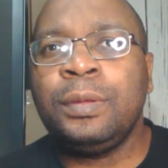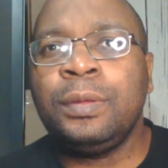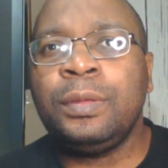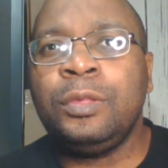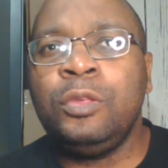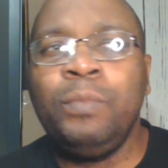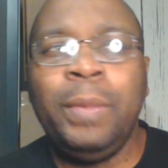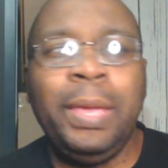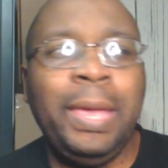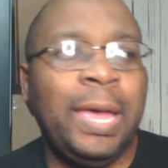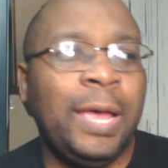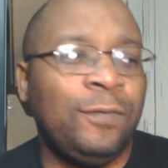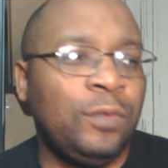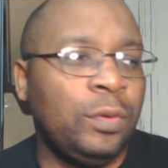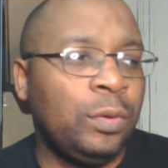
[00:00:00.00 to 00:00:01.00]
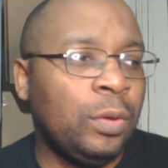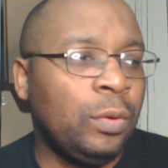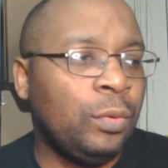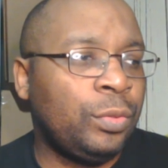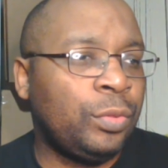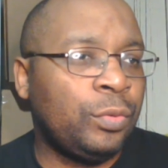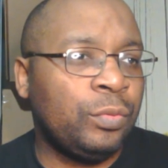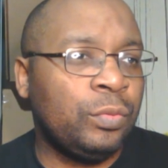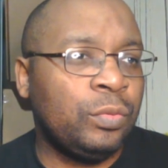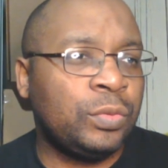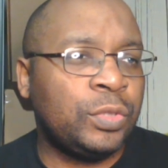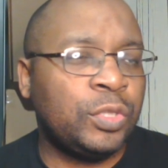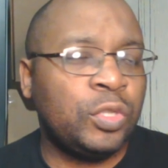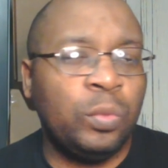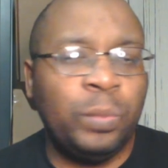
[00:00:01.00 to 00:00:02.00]
you may have to go through
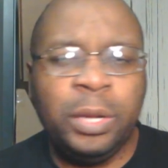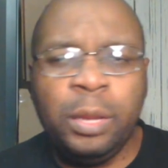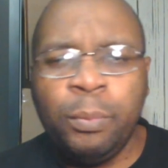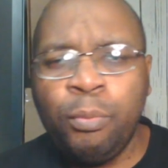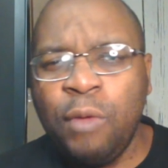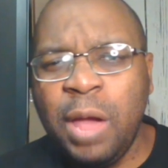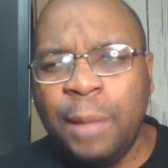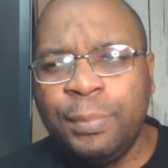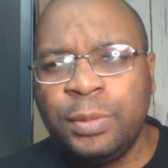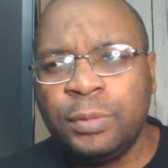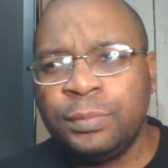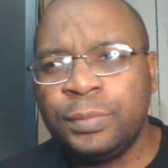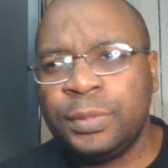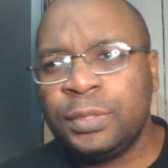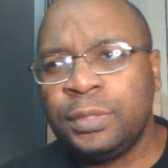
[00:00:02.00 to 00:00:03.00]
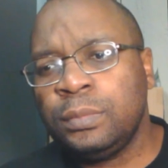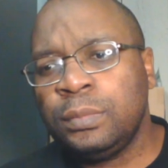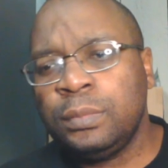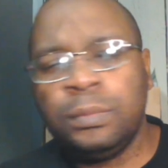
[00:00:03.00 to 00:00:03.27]
so many problems.